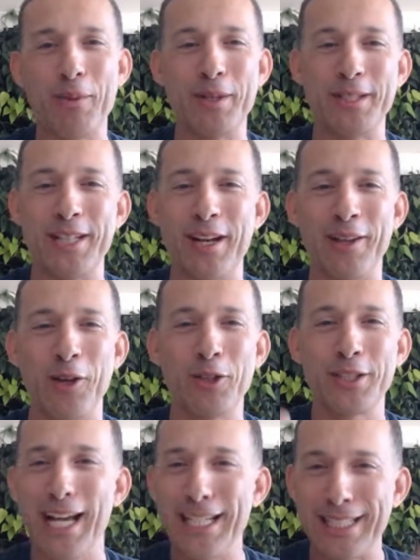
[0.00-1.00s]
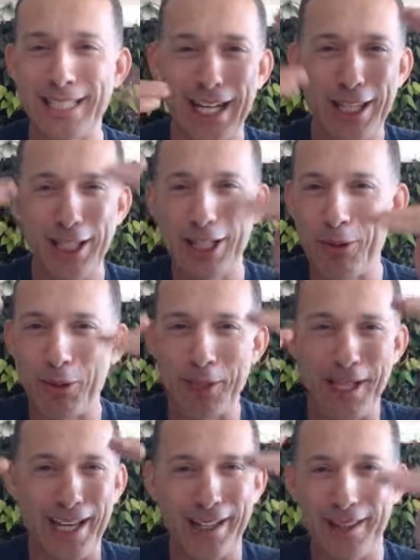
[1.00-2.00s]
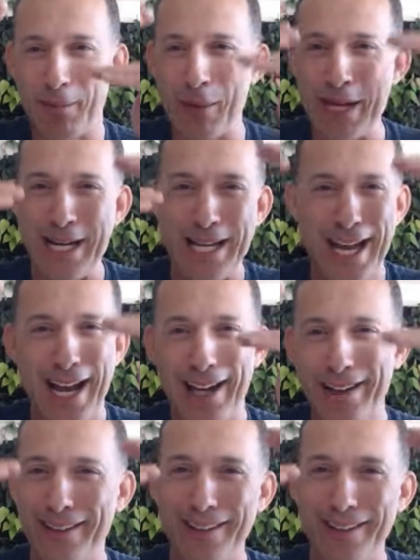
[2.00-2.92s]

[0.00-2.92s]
was there, and those guys together were like the brainiac.